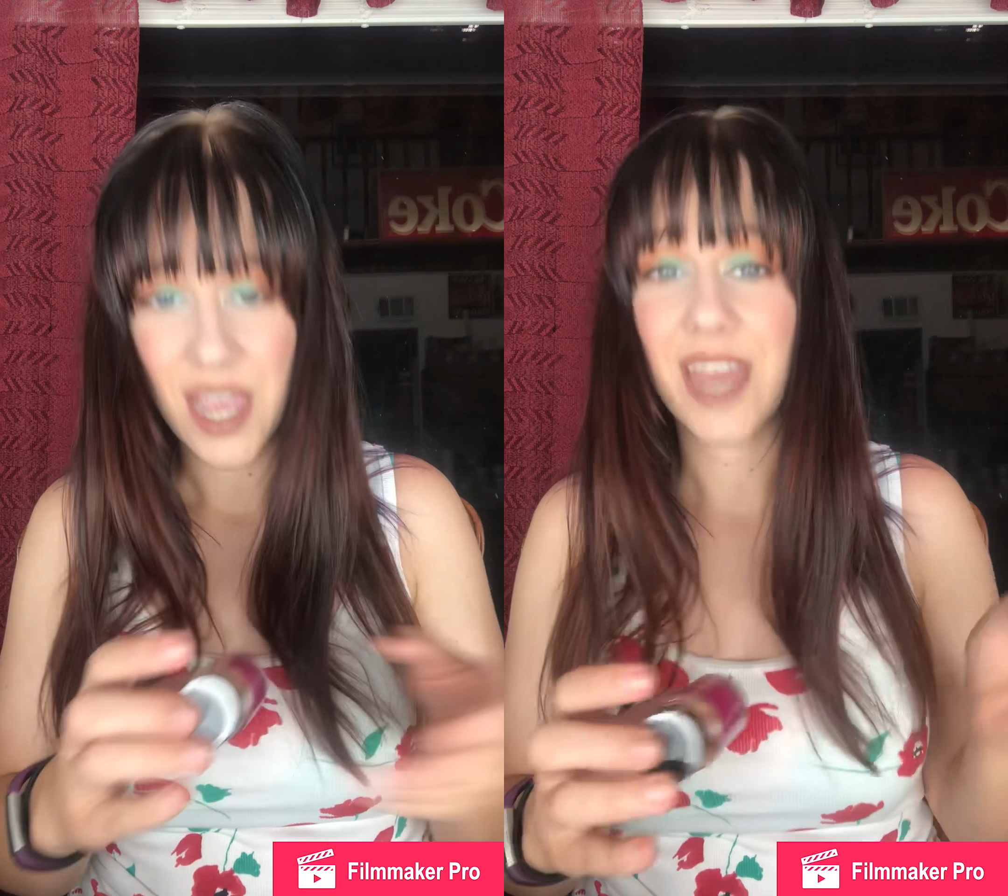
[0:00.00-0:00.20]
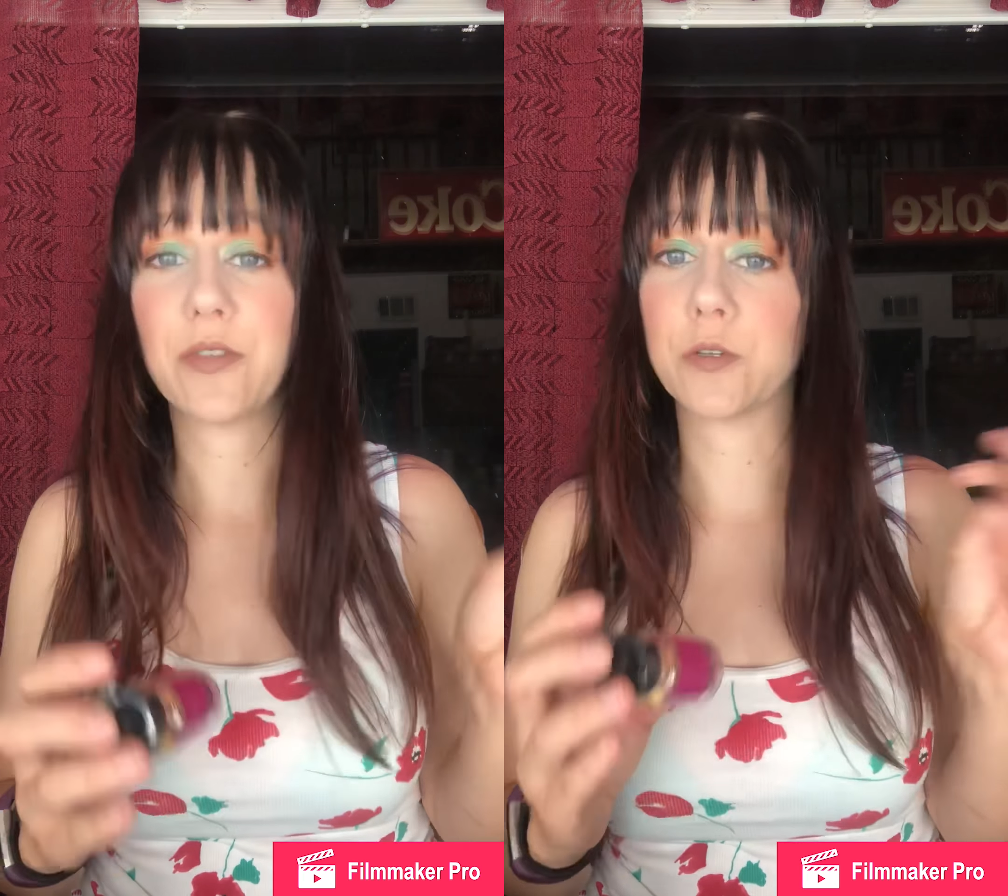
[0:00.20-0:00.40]

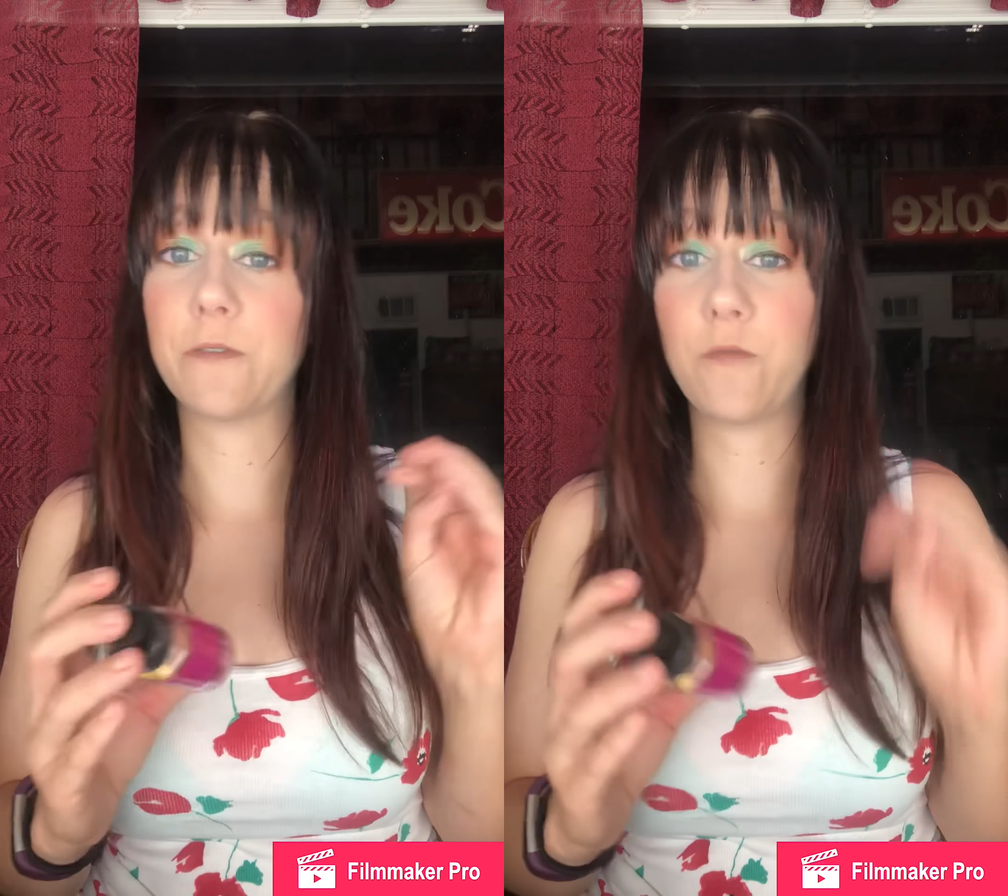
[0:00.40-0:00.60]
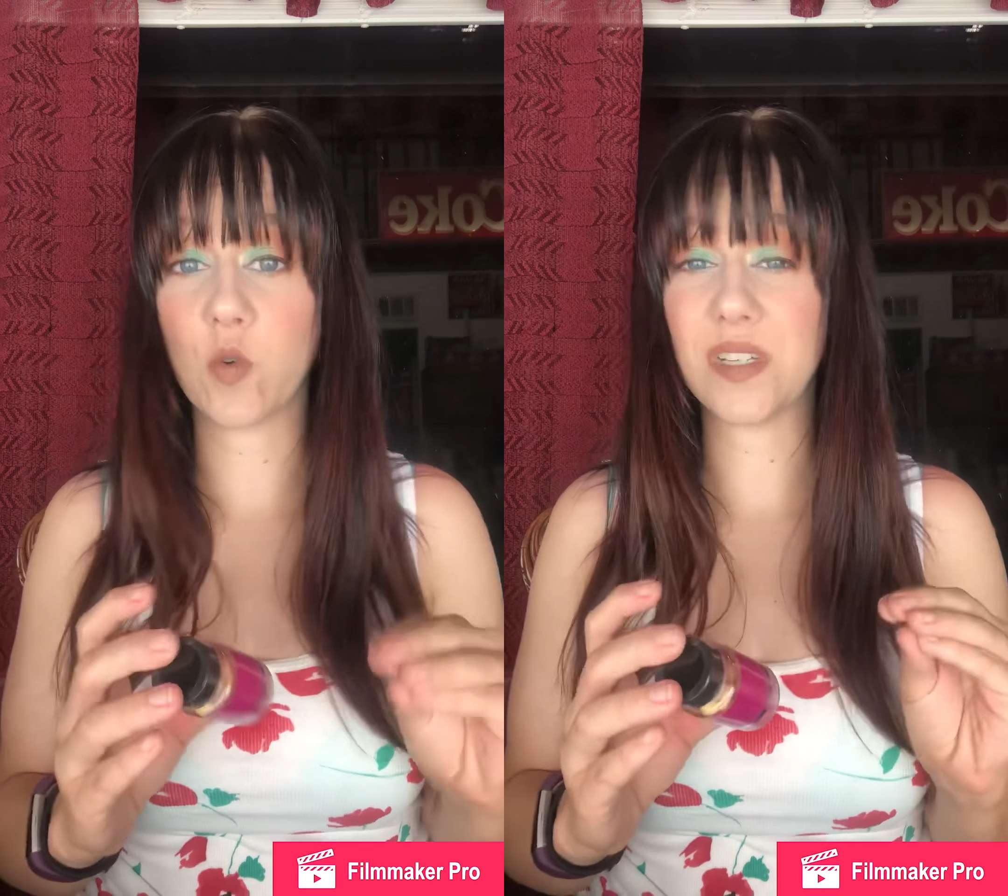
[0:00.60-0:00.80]
and there's
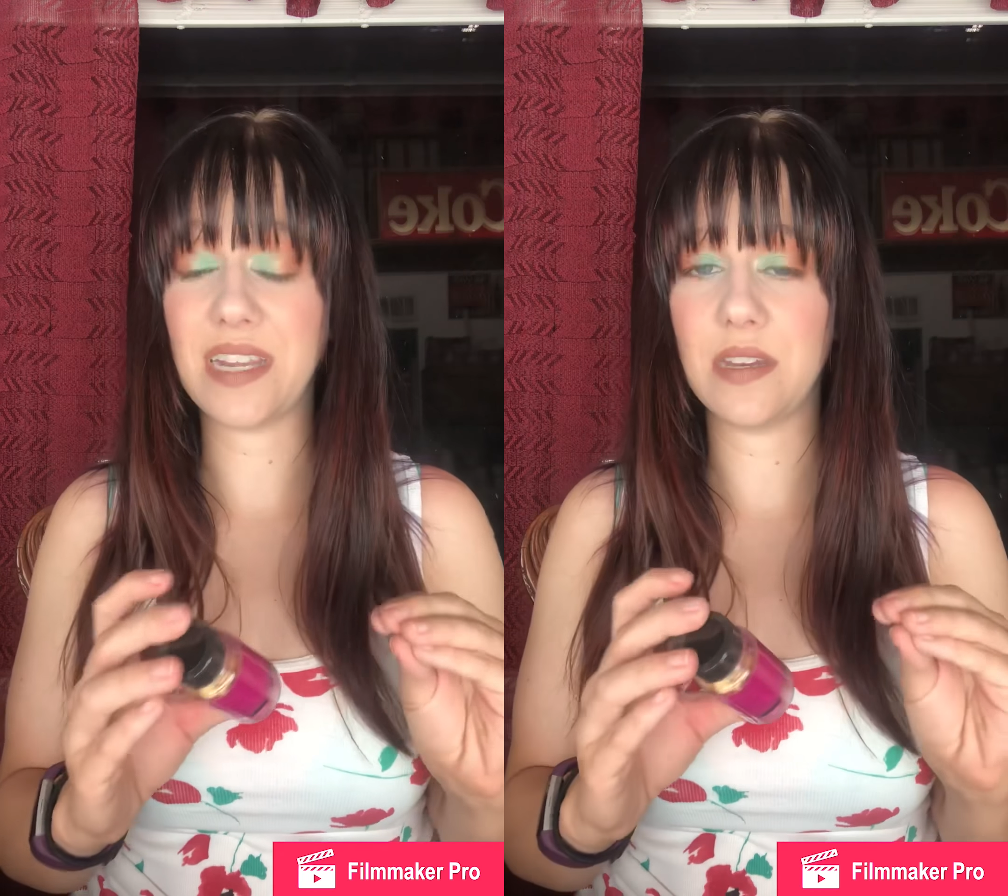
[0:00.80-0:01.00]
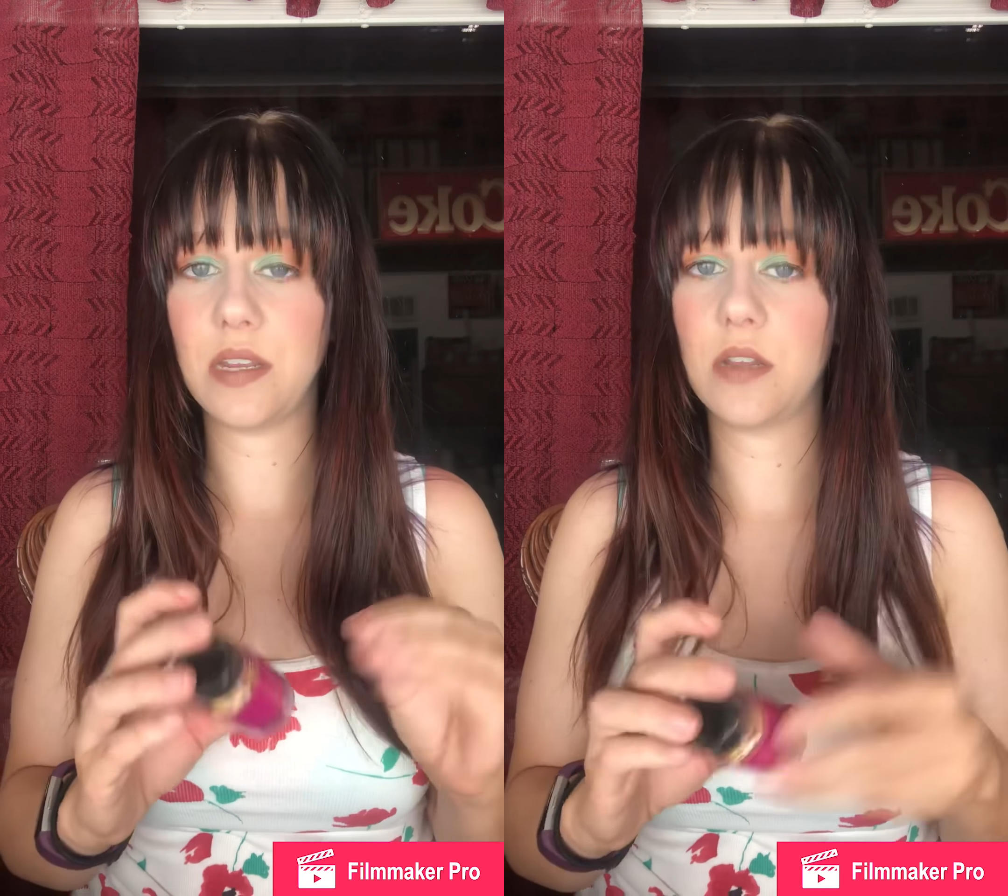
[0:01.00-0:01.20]

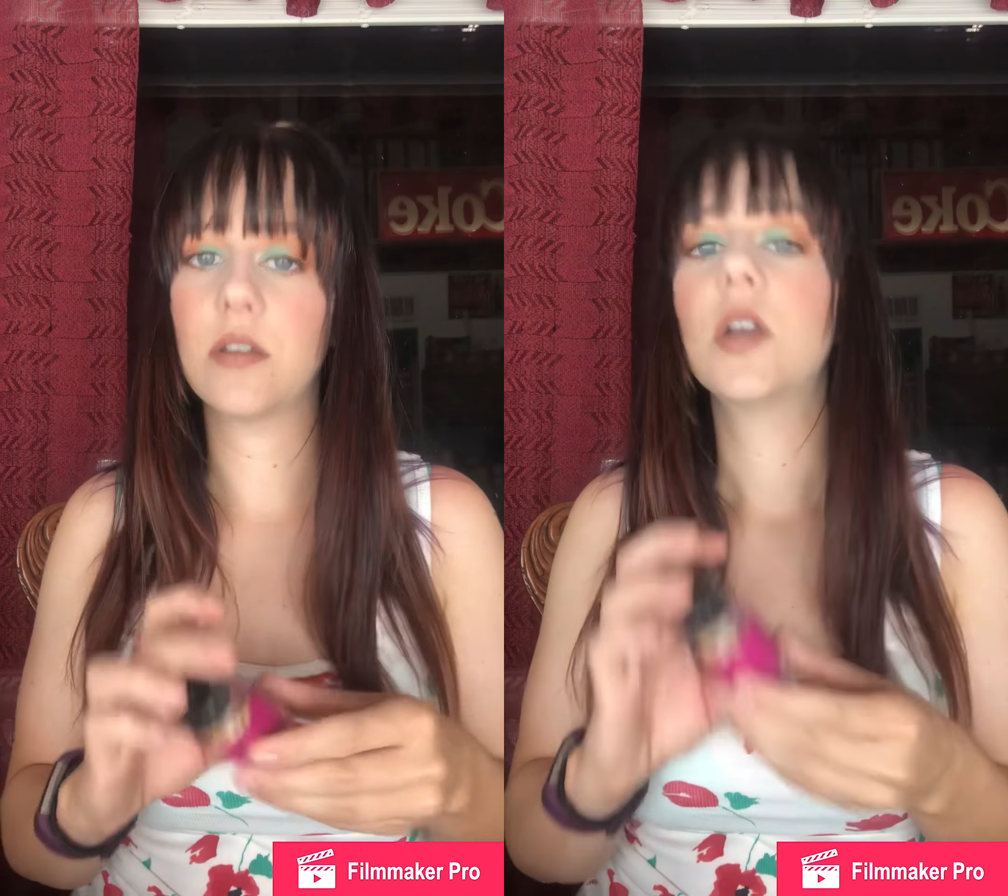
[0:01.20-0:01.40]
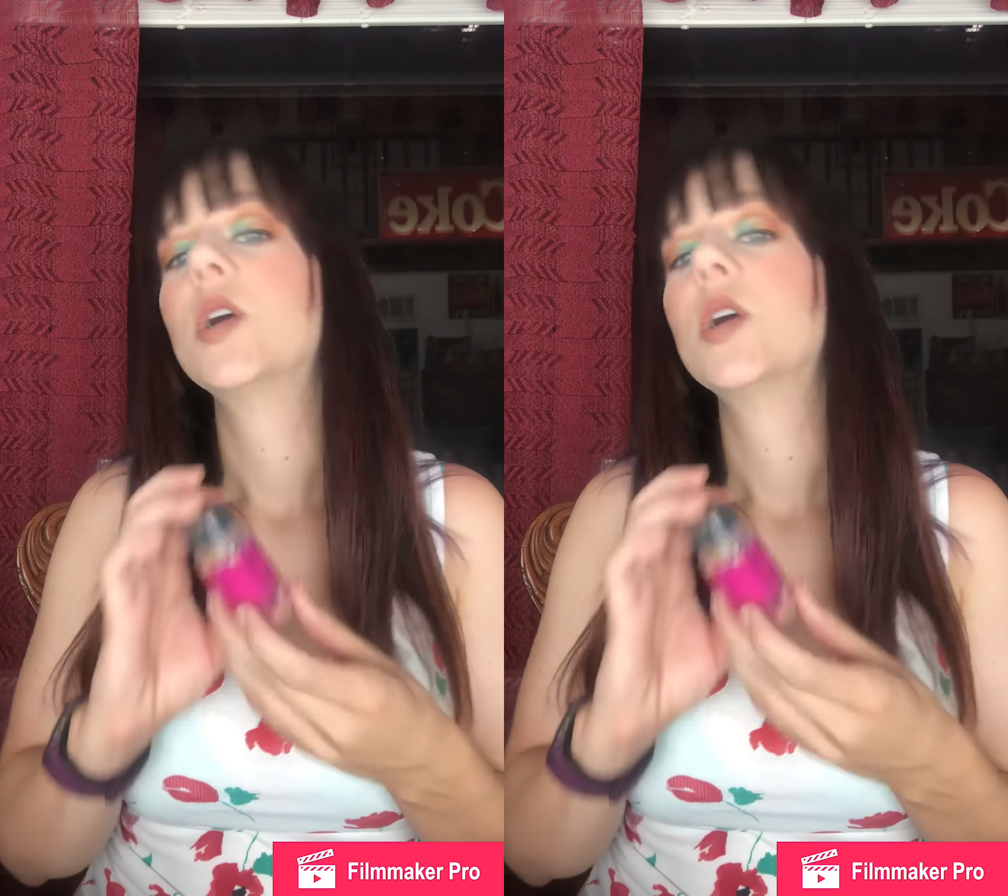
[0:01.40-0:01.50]
14 in here.